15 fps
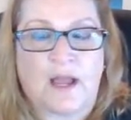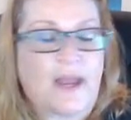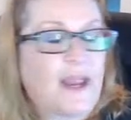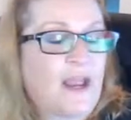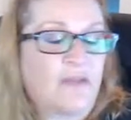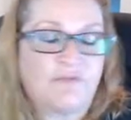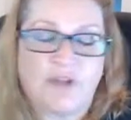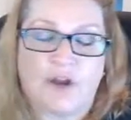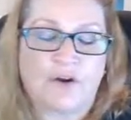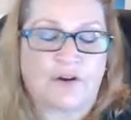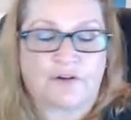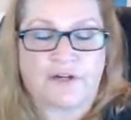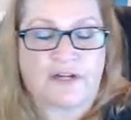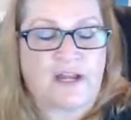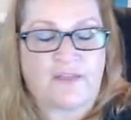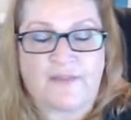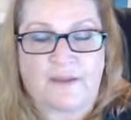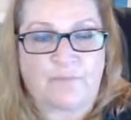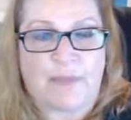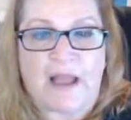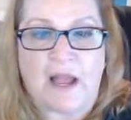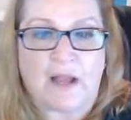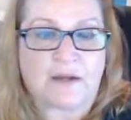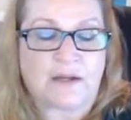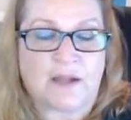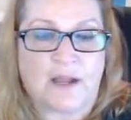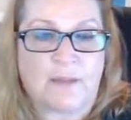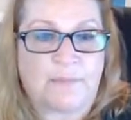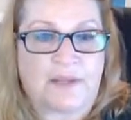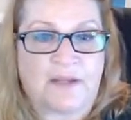I have not heard anything back.
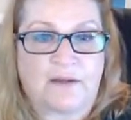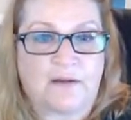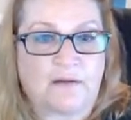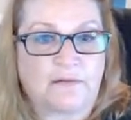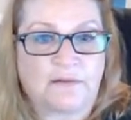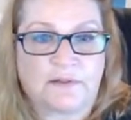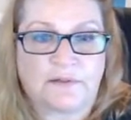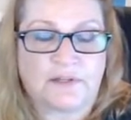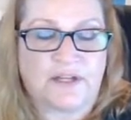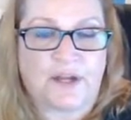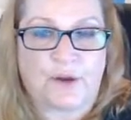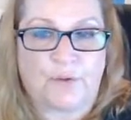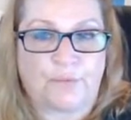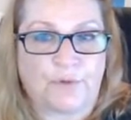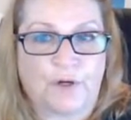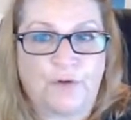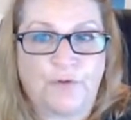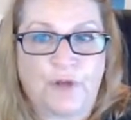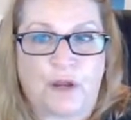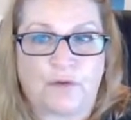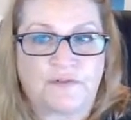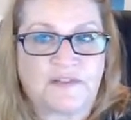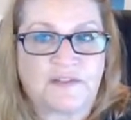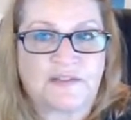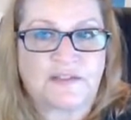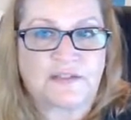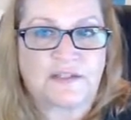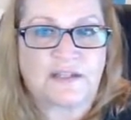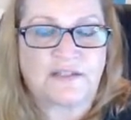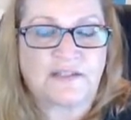I mean, who knows?
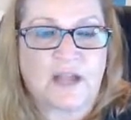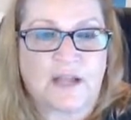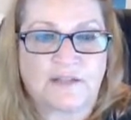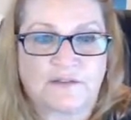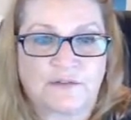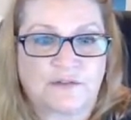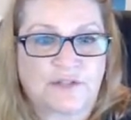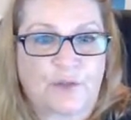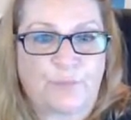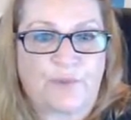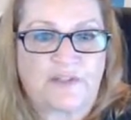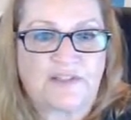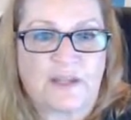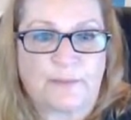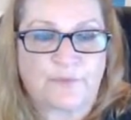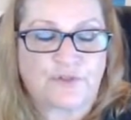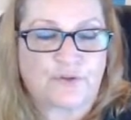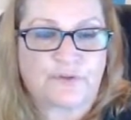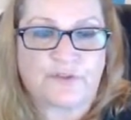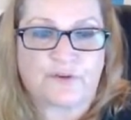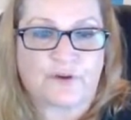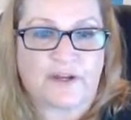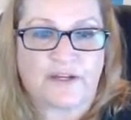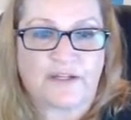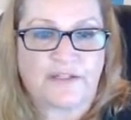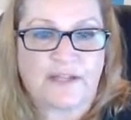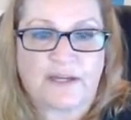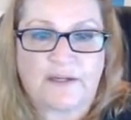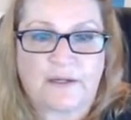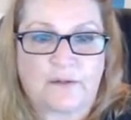These guys are so busy. I'm sure they're
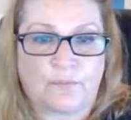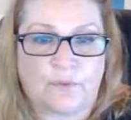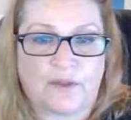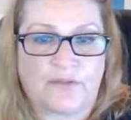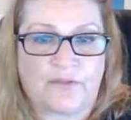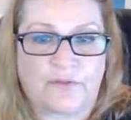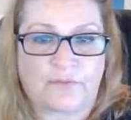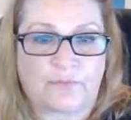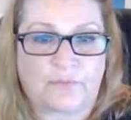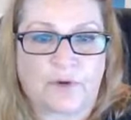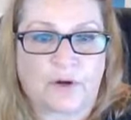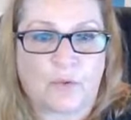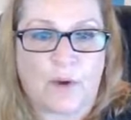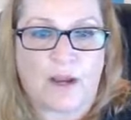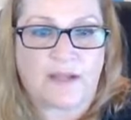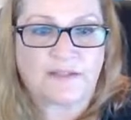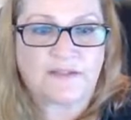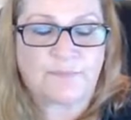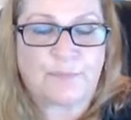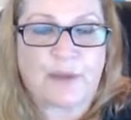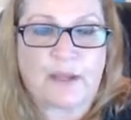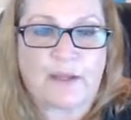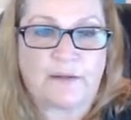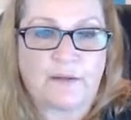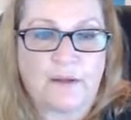inundated with requests, but